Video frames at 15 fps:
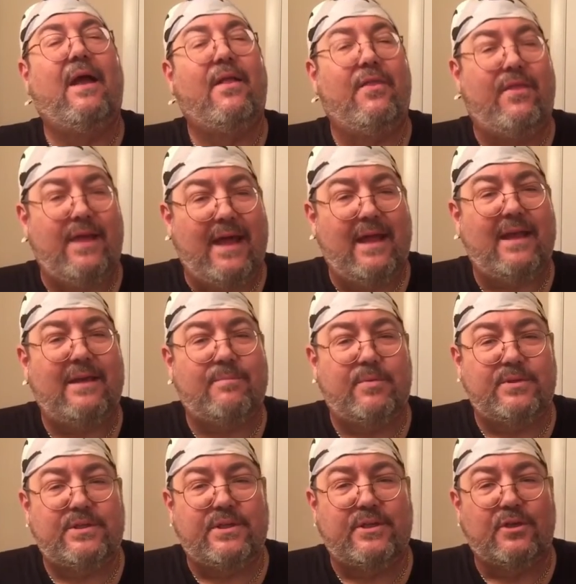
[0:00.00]
that
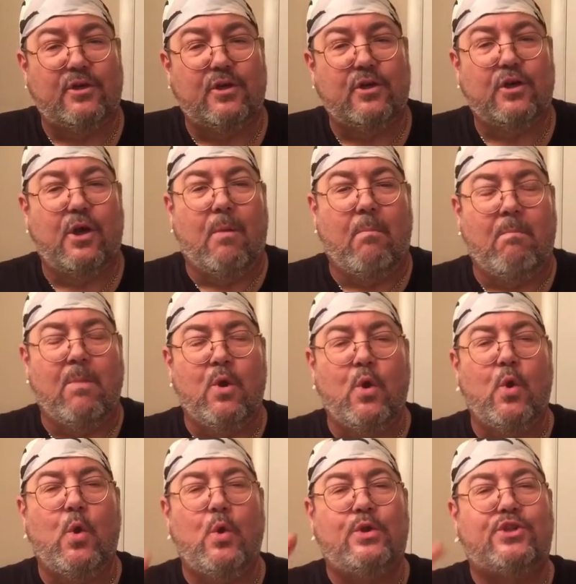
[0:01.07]
particular
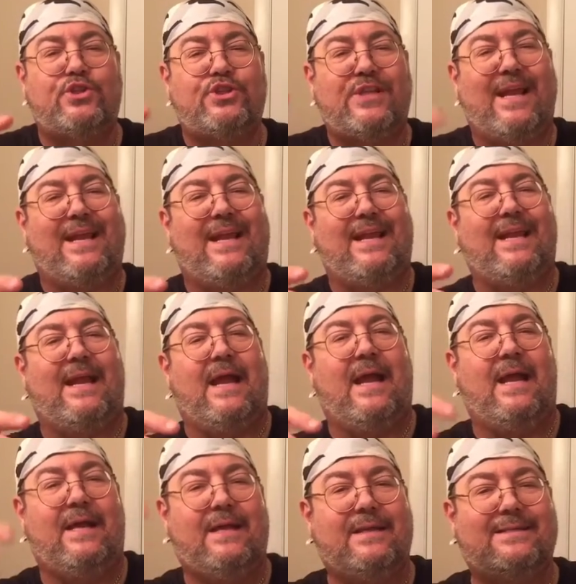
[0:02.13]
mood setting
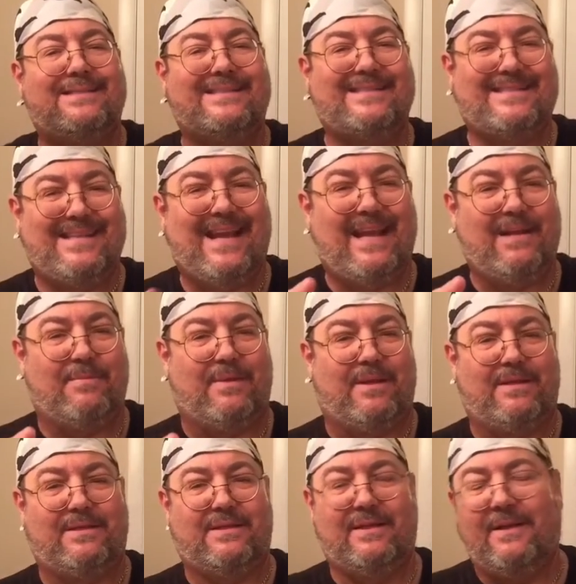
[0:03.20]

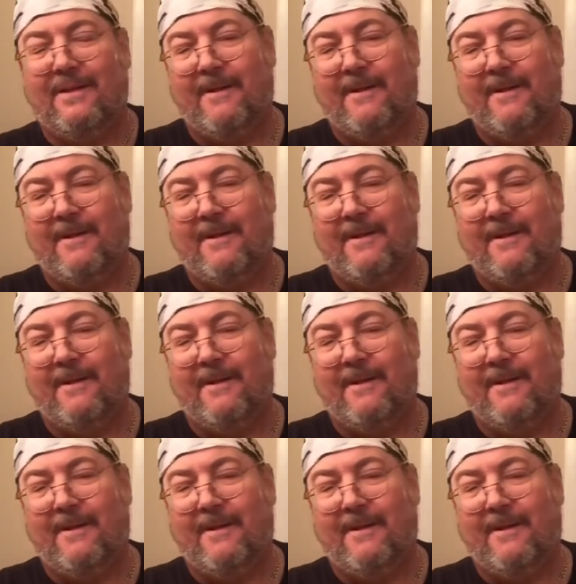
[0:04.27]
statement